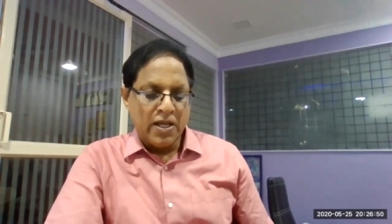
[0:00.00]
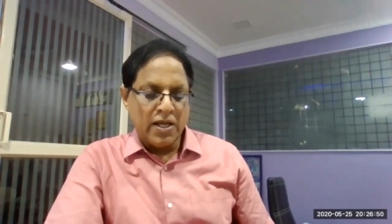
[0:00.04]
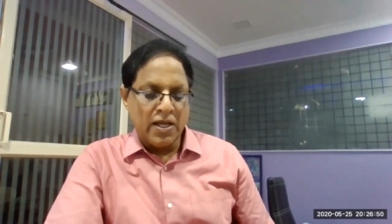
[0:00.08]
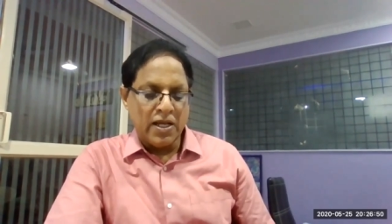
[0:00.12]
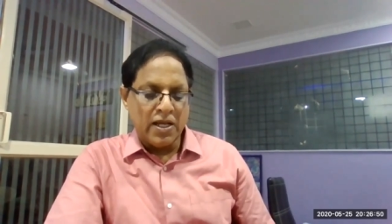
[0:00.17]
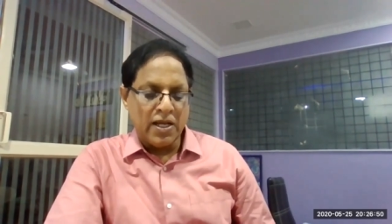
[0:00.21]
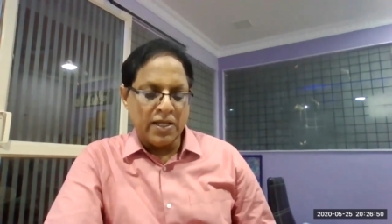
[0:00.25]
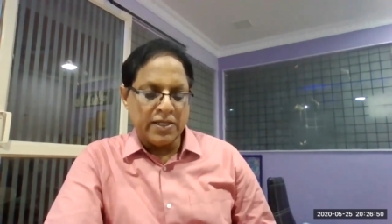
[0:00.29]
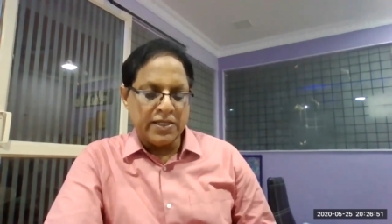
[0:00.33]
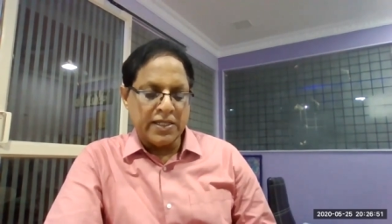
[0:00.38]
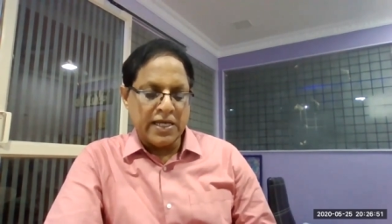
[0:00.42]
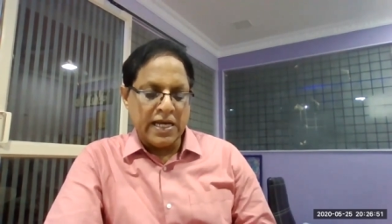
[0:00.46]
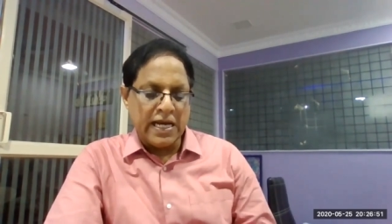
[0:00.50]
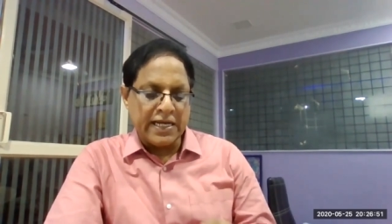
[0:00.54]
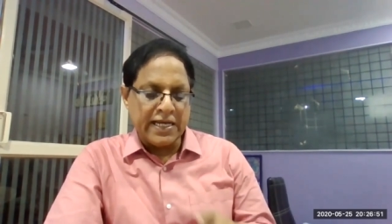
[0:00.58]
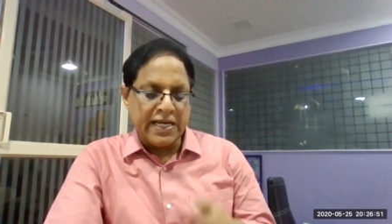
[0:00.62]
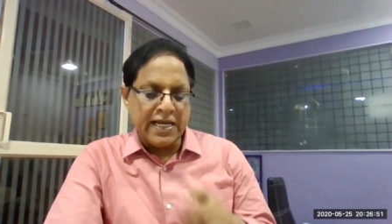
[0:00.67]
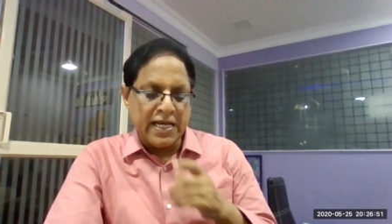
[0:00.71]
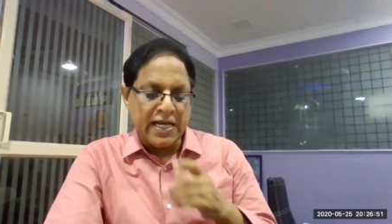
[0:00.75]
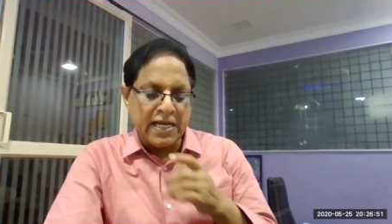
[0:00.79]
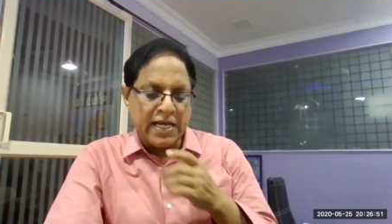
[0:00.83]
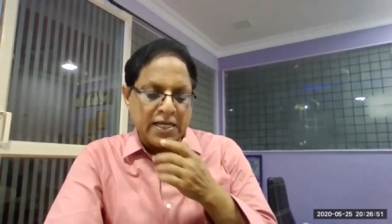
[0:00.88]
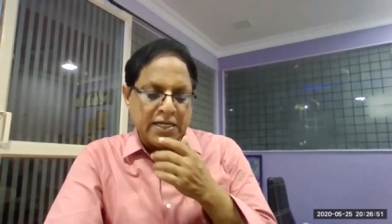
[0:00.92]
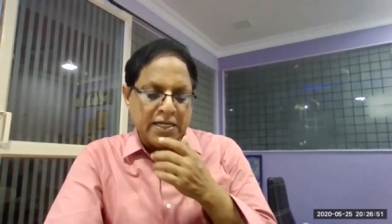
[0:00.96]
uh,
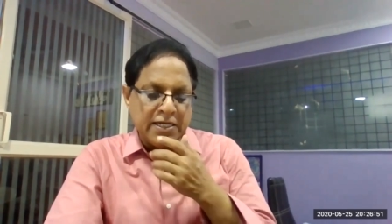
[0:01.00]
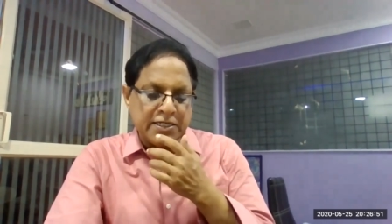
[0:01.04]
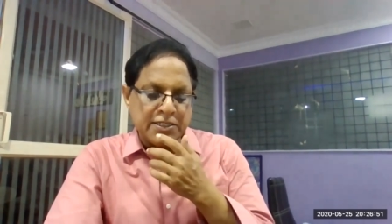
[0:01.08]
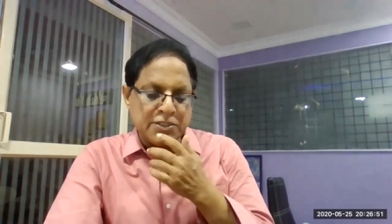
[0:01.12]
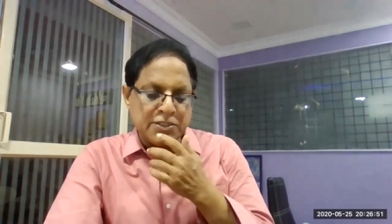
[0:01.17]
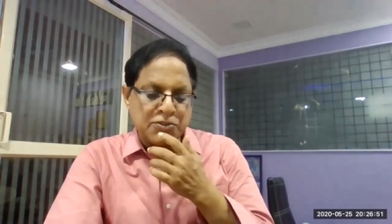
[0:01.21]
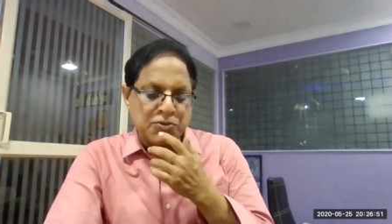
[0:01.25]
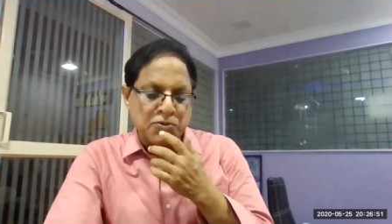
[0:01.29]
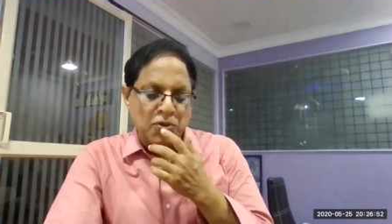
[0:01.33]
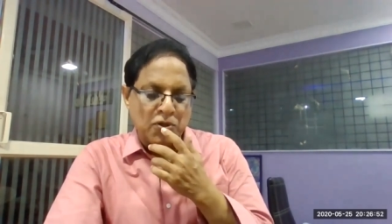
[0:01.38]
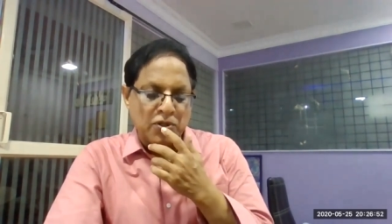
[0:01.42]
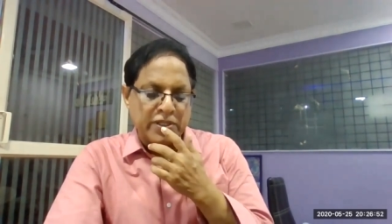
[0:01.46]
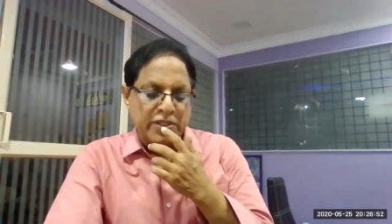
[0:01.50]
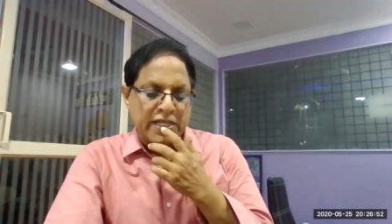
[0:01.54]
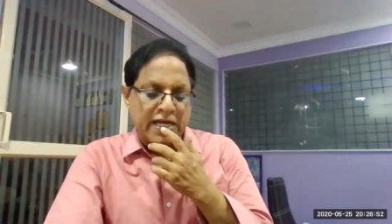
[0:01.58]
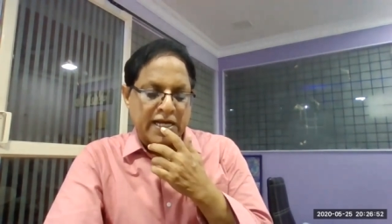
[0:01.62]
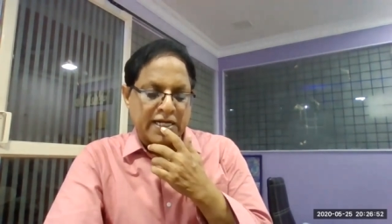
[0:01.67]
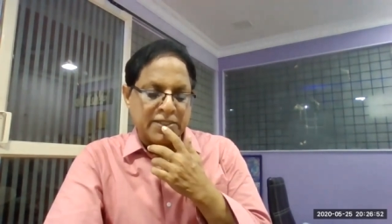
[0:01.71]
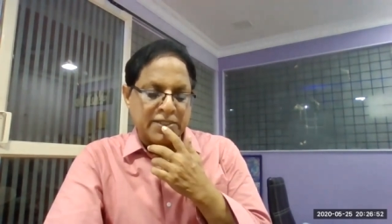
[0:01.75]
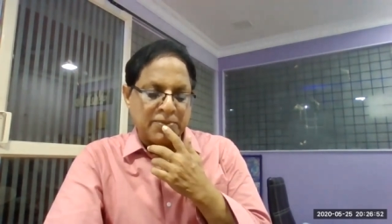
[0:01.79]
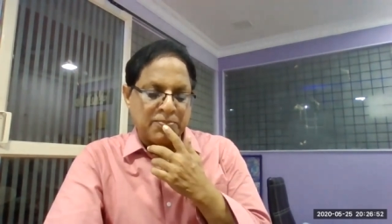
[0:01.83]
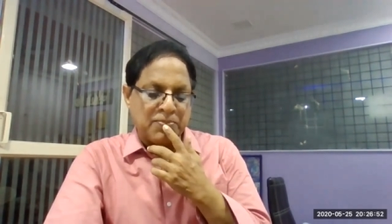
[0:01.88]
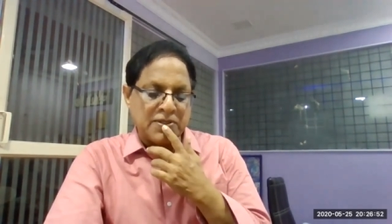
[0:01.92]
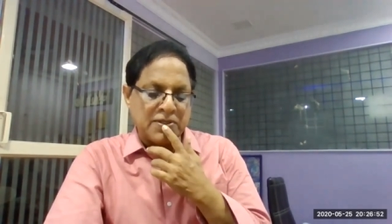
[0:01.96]
the, it is shown
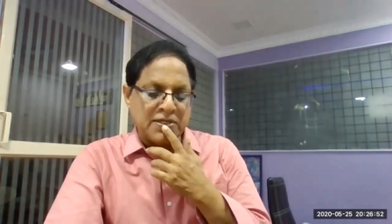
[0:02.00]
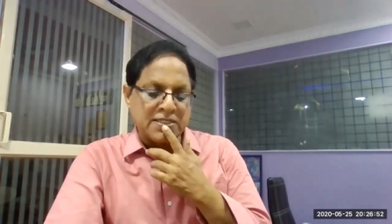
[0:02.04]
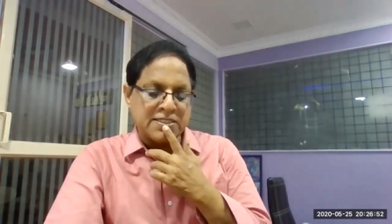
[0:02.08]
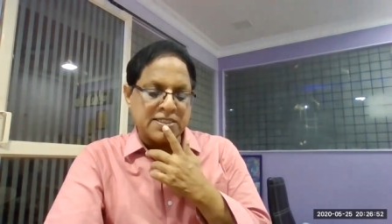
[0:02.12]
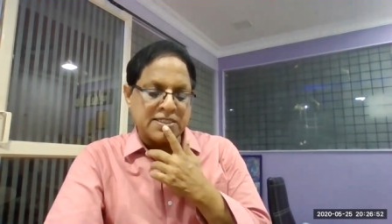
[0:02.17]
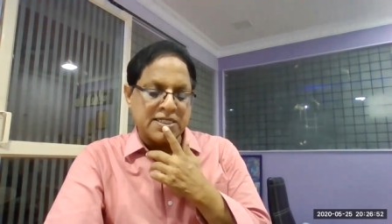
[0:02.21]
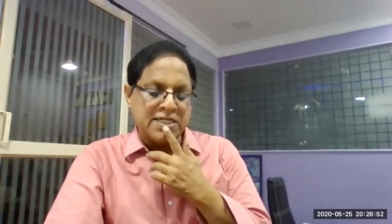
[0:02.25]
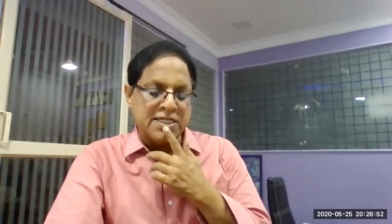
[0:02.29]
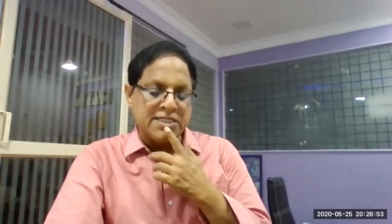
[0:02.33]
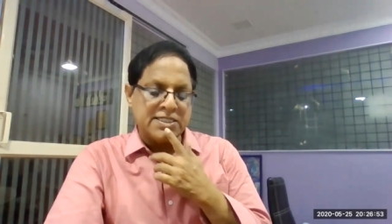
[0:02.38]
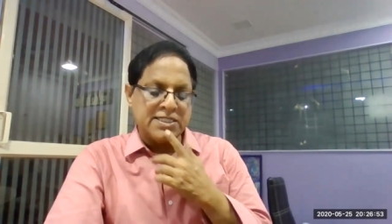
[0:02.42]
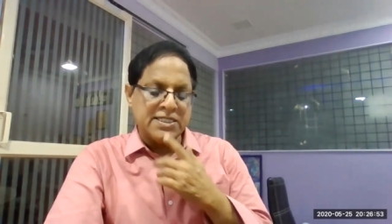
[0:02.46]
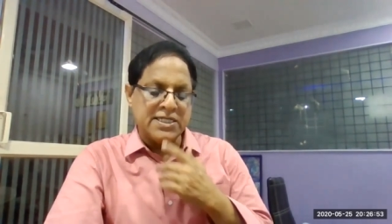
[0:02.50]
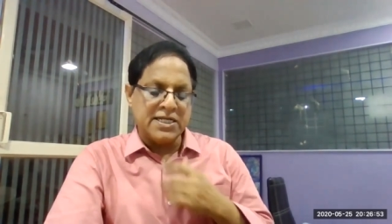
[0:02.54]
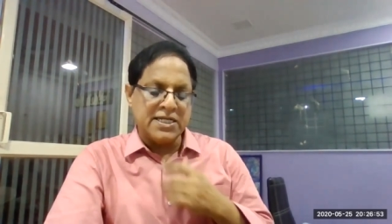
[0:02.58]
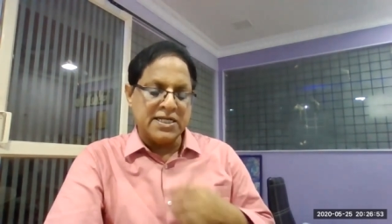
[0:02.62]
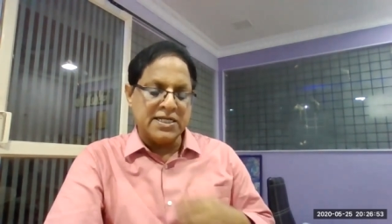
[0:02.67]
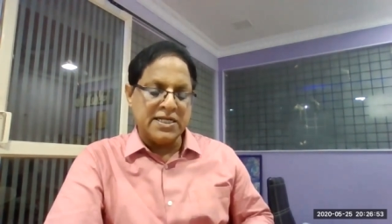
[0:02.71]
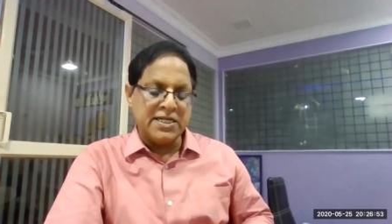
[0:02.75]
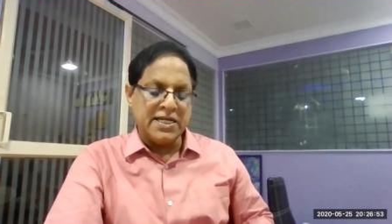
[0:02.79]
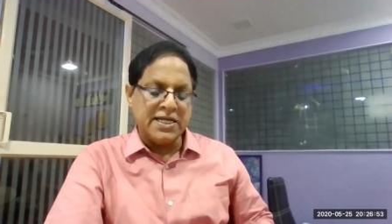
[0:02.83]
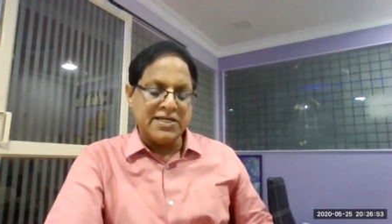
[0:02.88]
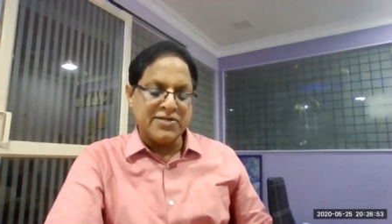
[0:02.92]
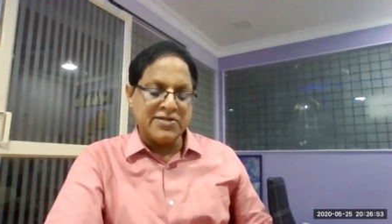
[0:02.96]
that the person is
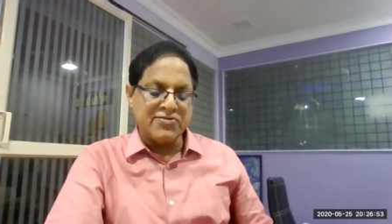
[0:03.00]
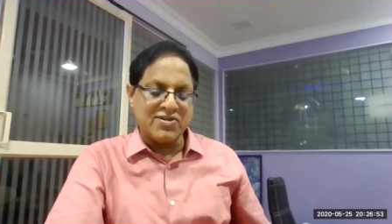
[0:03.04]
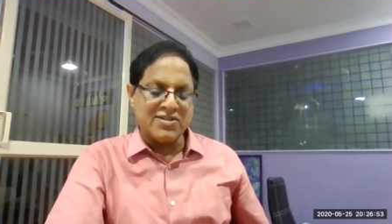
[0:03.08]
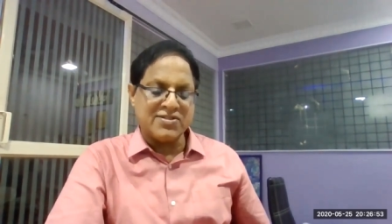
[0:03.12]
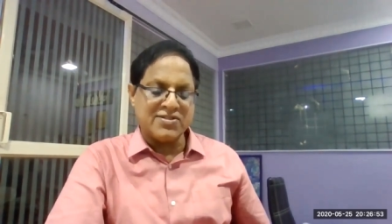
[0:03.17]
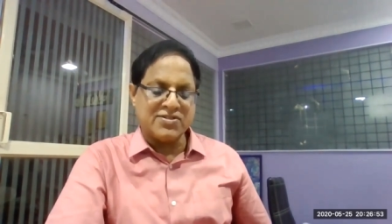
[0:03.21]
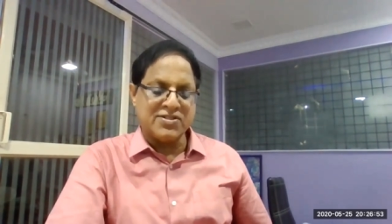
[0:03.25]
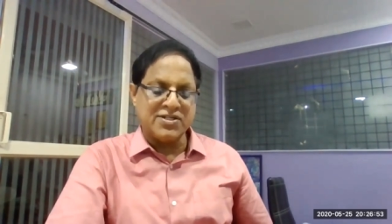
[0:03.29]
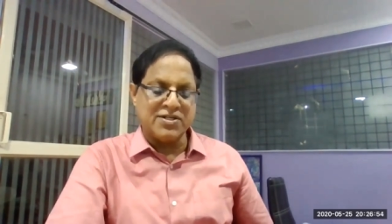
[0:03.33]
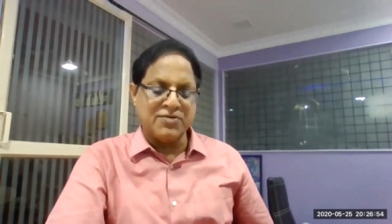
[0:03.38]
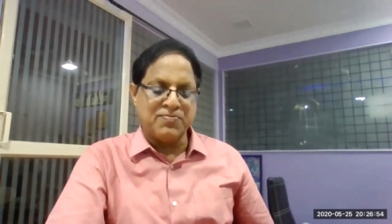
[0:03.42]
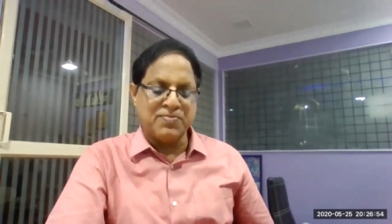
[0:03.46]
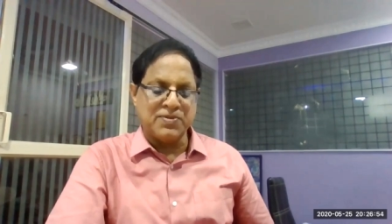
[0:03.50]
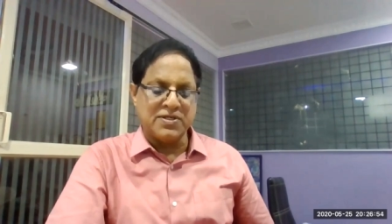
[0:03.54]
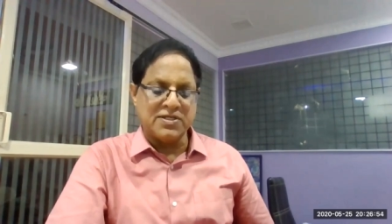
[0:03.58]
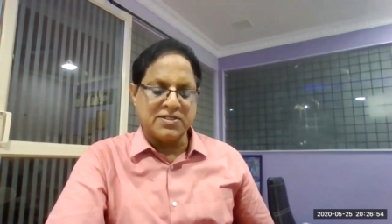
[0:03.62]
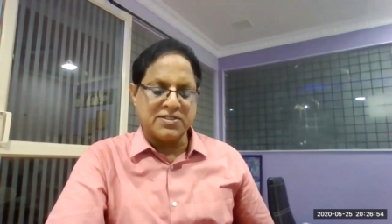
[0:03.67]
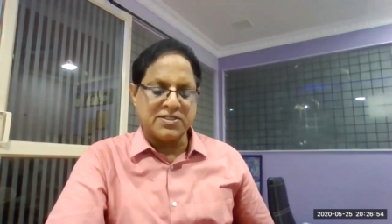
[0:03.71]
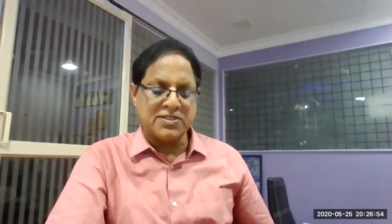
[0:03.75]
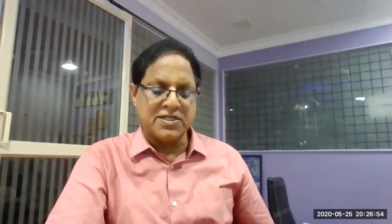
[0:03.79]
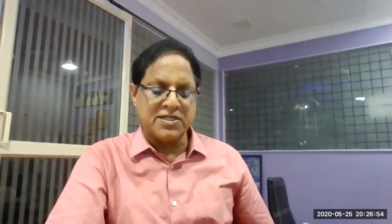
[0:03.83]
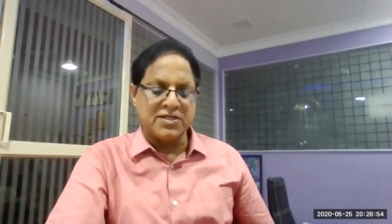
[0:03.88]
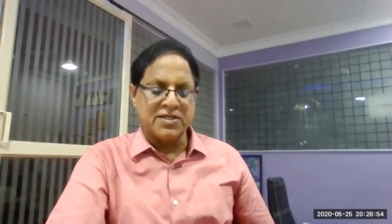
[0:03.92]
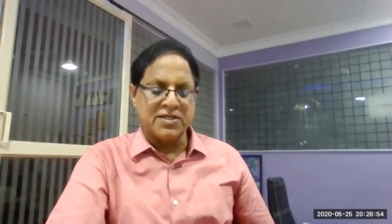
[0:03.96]
an interested
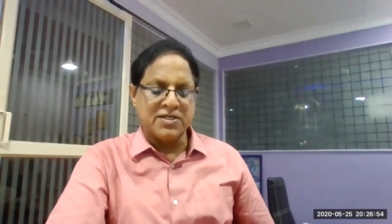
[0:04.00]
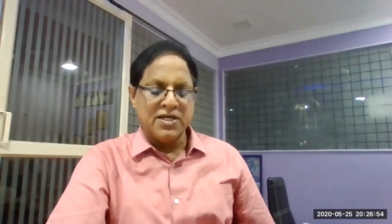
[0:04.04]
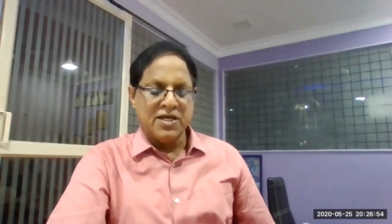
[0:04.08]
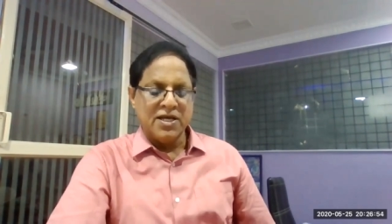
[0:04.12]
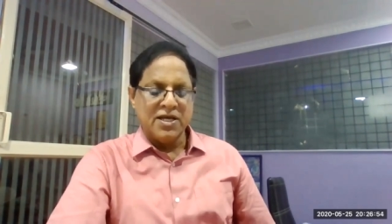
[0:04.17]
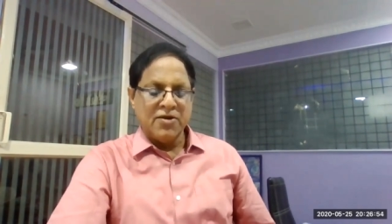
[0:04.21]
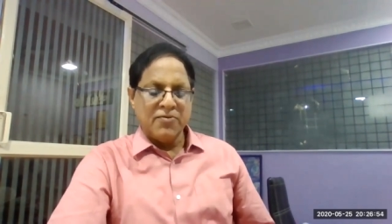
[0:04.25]
person